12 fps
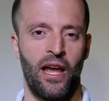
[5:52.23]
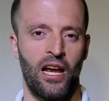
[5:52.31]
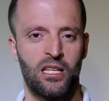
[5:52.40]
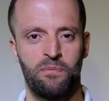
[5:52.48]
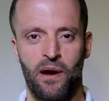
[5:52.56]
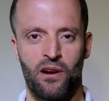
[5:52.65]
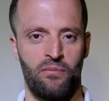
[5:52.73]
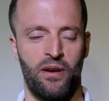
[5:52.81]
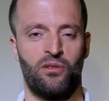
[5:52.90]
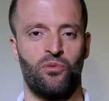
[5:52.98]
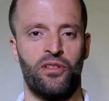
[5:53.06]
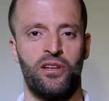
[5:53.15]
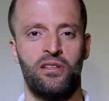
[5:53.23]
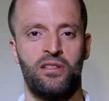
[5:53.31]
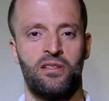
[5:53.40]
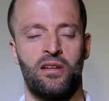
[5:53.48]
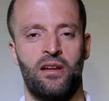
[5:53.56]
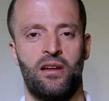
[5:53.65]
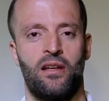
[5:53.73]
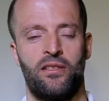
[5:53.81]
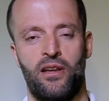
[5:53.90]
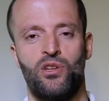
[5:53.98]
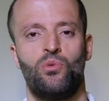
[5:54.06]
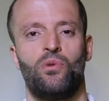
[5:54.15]
Experiment with this and
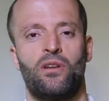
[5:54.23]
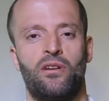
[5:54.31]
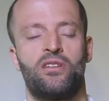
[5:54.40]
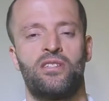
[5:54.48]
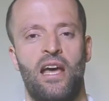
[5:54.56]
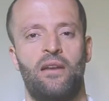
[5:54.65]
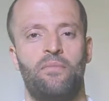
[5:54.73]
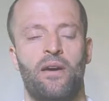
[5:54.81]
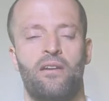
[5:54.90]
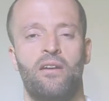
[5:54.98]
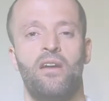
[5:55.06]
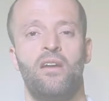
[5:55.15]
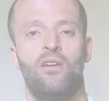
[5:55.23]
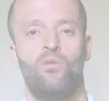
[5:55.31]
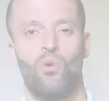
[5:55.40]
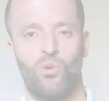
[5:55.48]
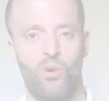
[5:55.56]
then you will understand better what